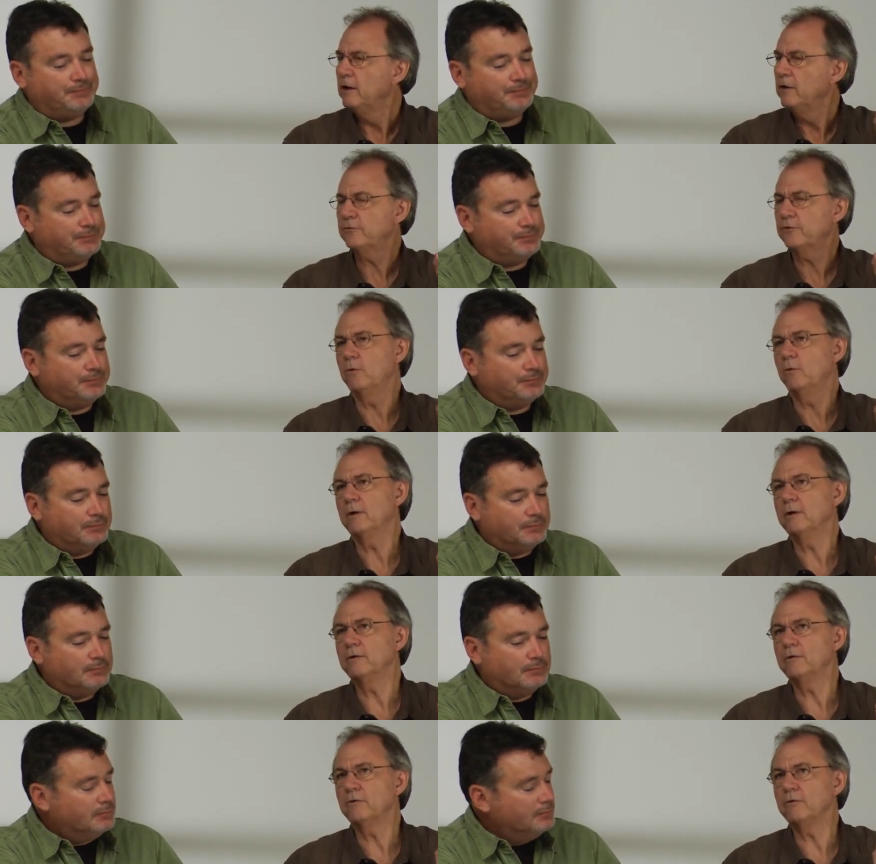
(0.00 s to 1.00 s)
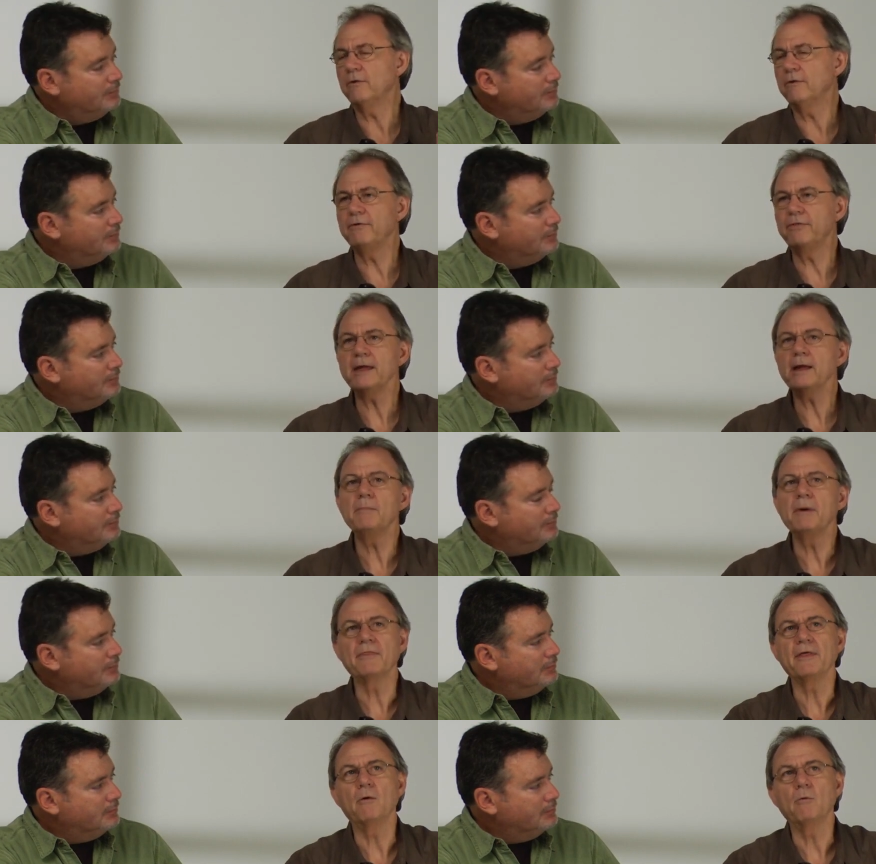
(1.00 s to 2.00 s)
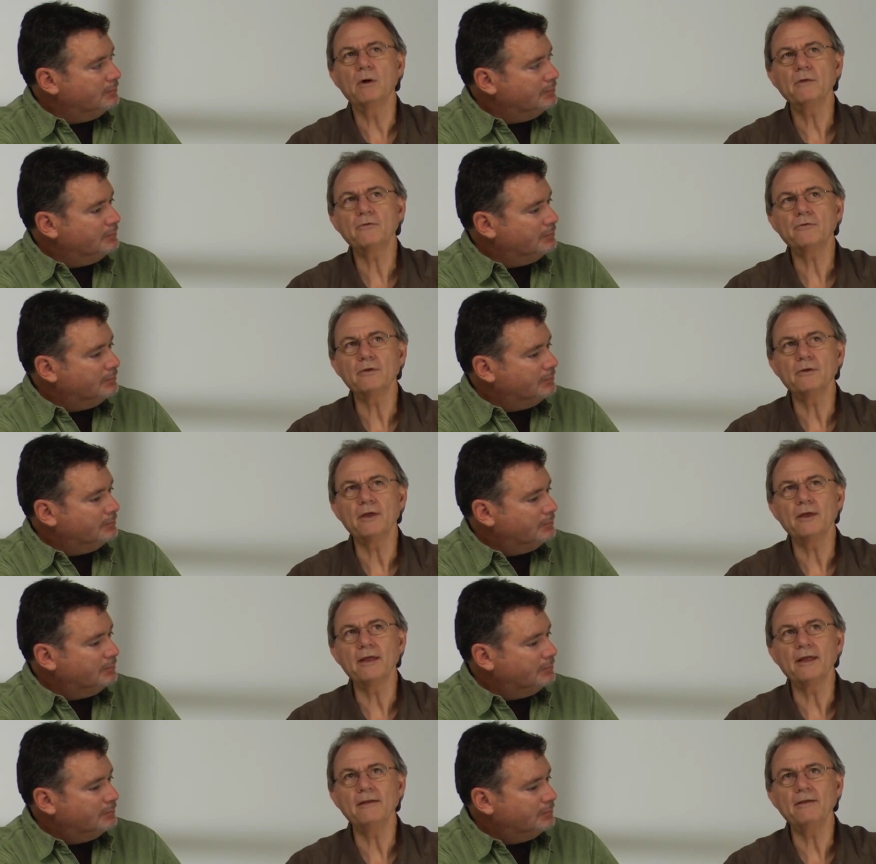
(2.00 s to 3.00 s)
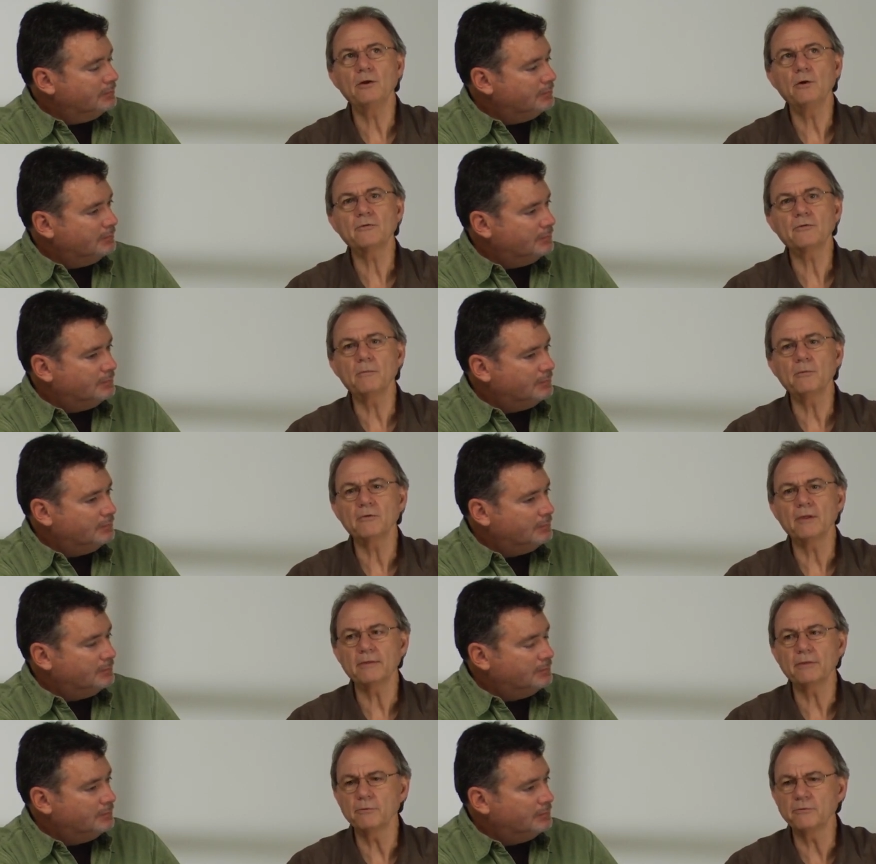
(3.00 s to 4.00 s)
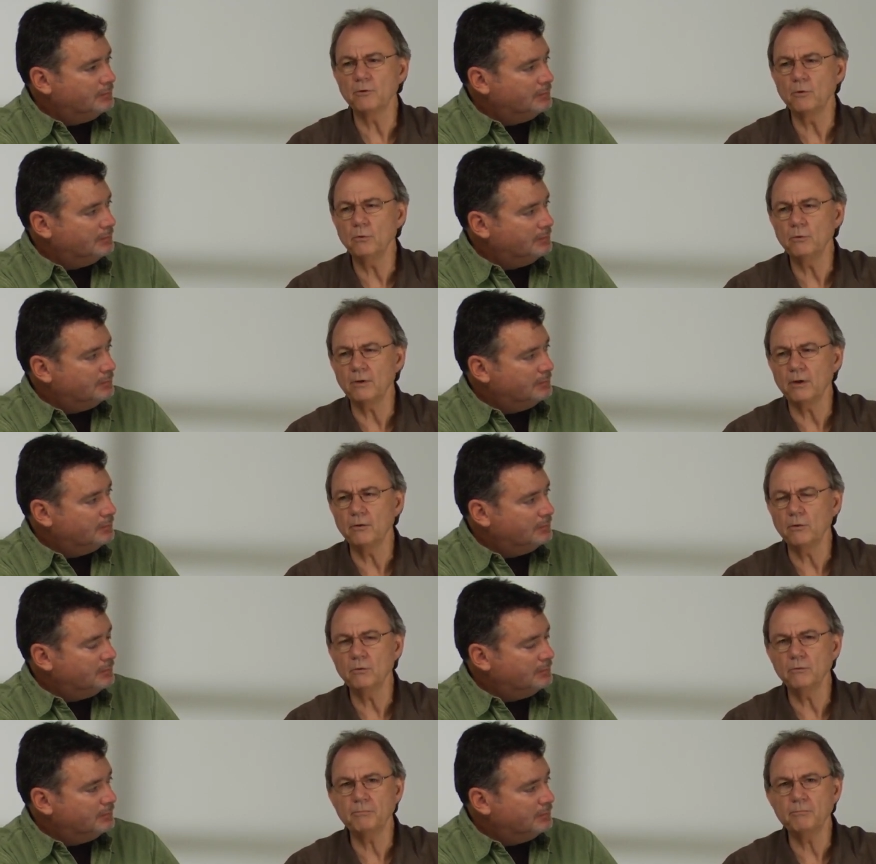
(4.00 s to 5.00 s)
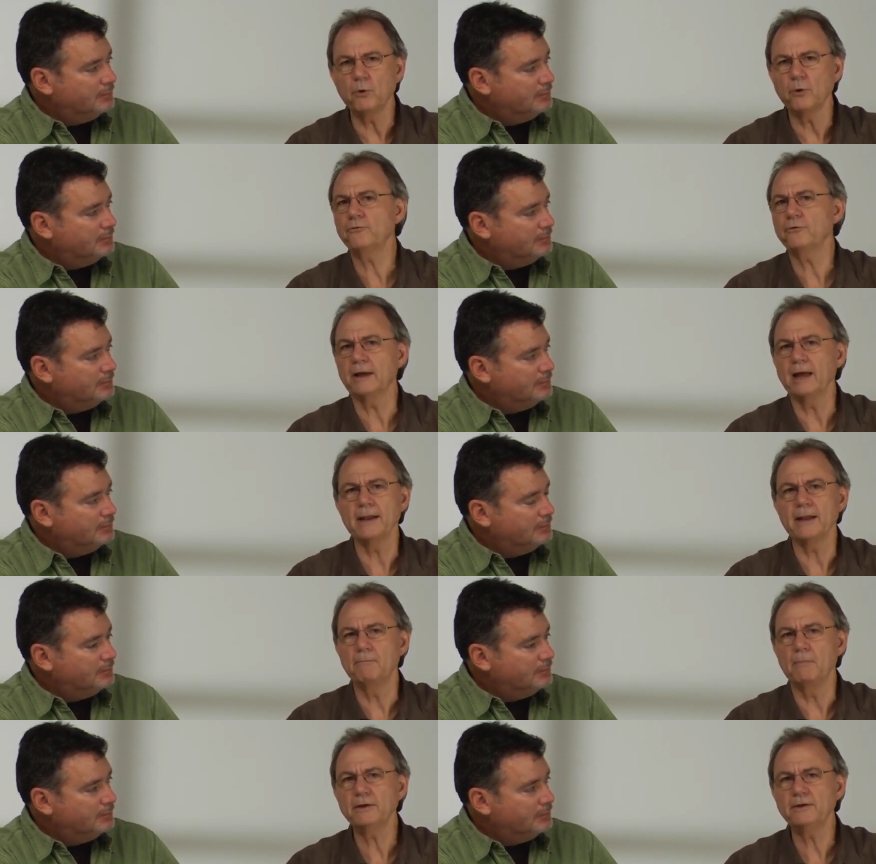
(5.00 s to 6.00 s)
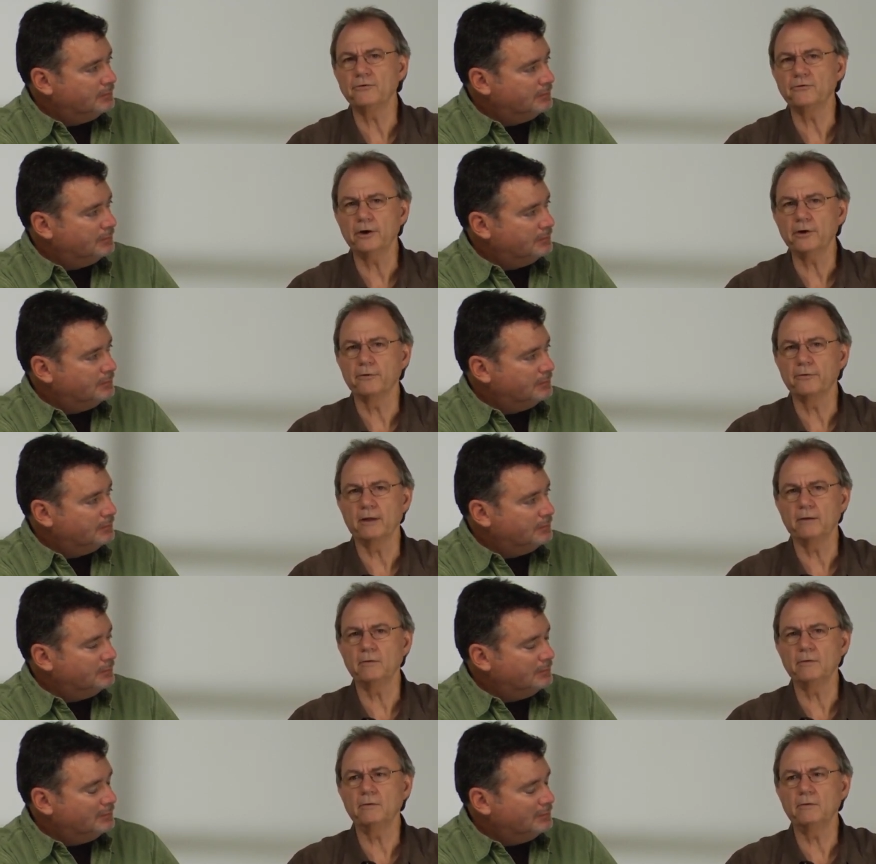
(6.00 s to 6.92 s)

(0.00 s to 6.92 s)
Speaker 1: So if you think about that, once you know, it's almost like there was an old an old portrait guy named Monty Zucker that